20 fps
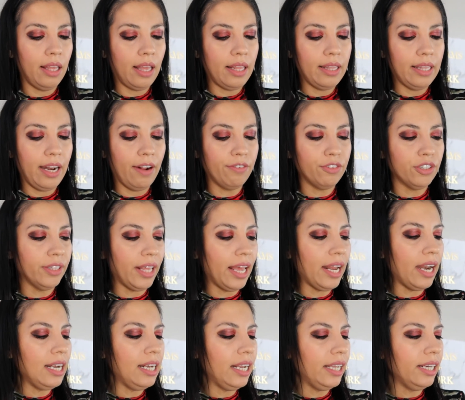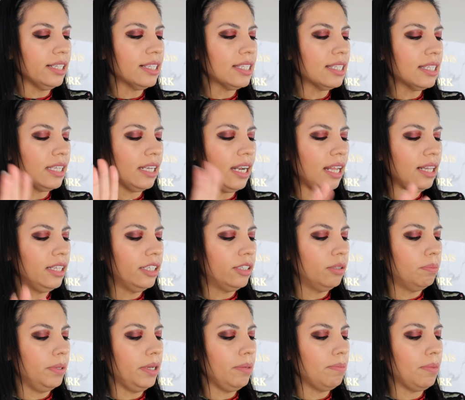Then after that, I let it sit a little
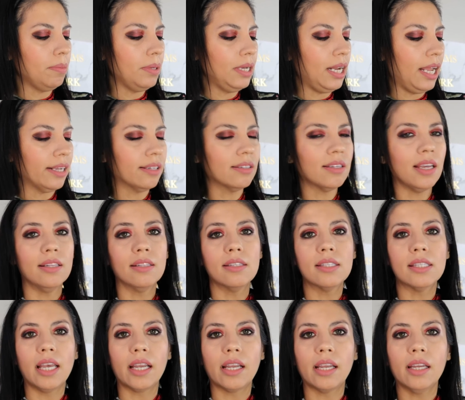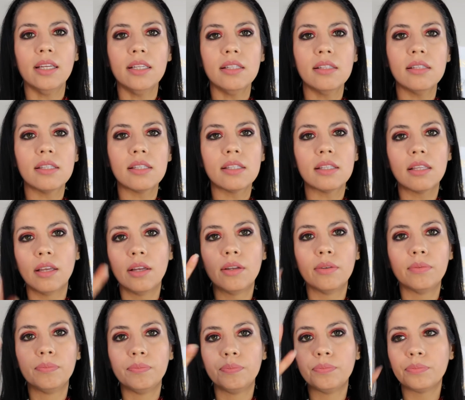bit, maybe like 10 seconds.
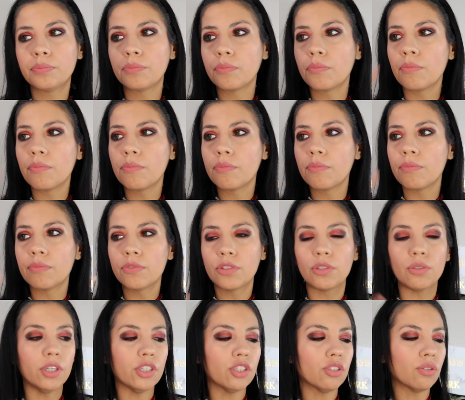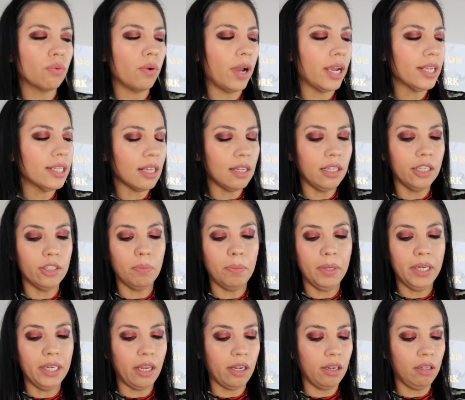So it dries a little
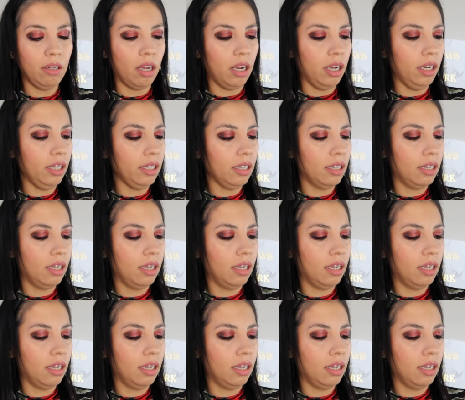bit, not a lot.